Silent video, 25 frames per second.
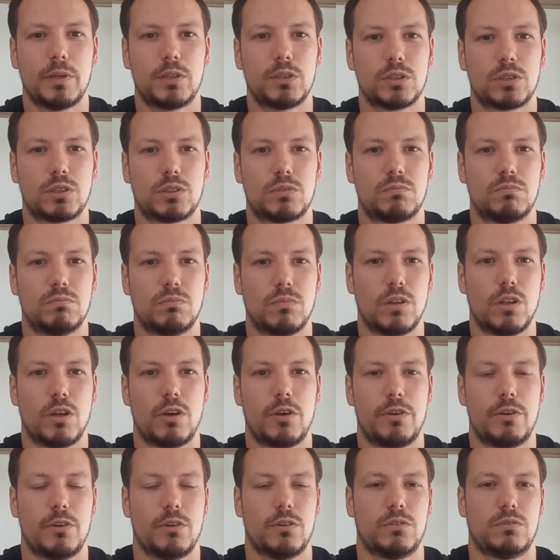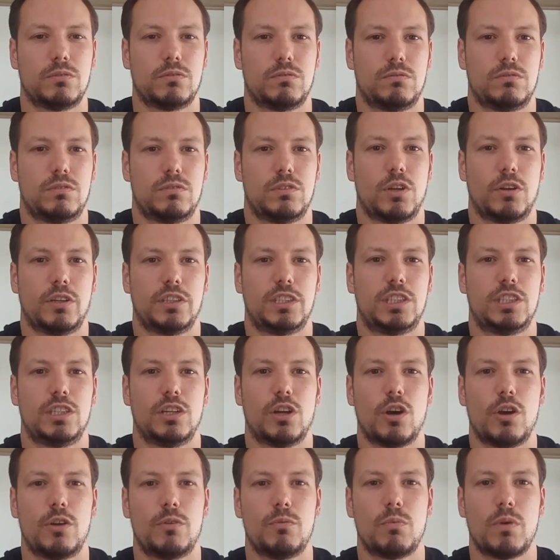He just learned
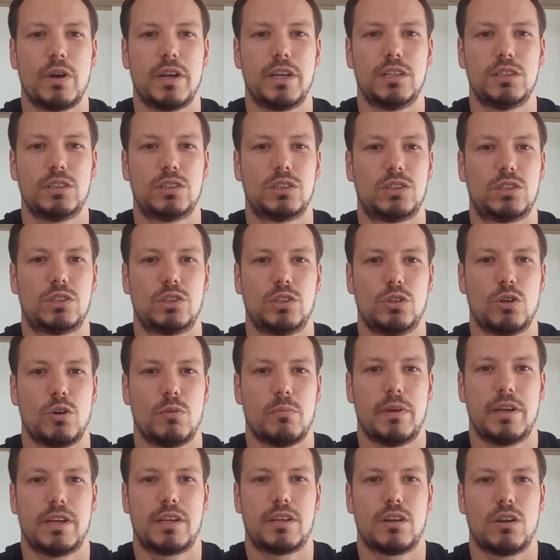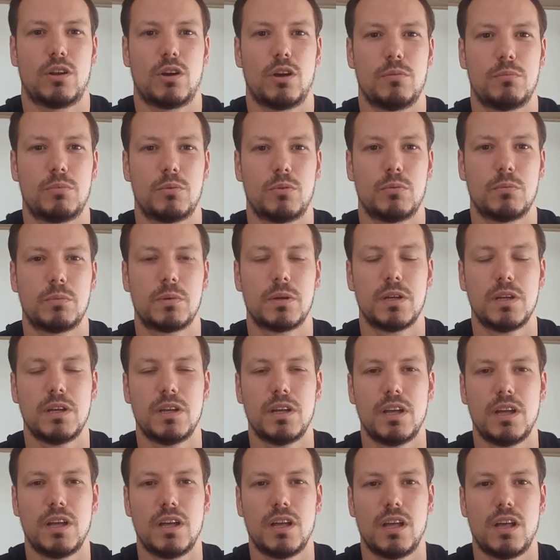99 ways to not make a light bulb.
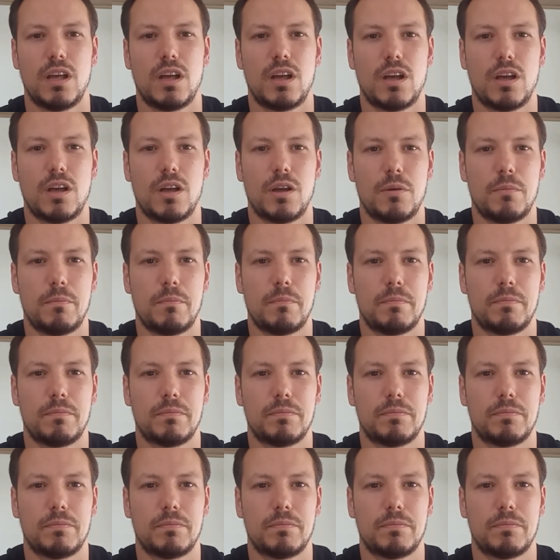And